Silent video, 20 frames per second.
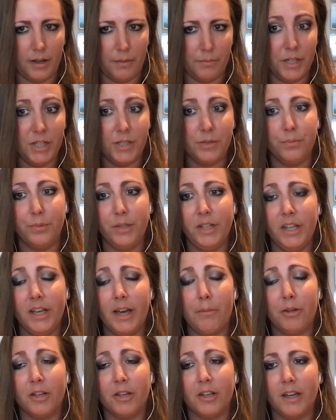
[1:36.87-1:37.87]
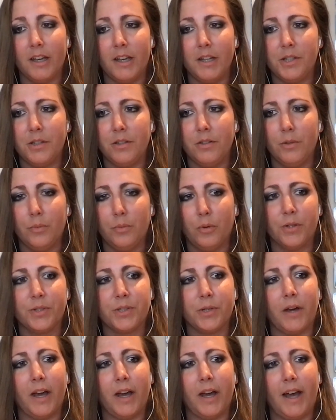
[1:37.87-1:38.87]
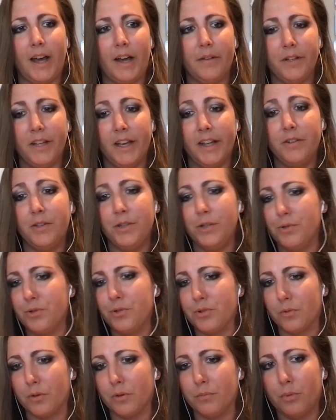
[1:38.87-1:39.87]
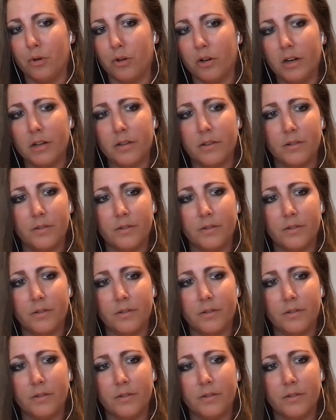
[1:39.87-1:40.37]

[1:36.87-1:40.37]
B2B application, you will also have the end user on board.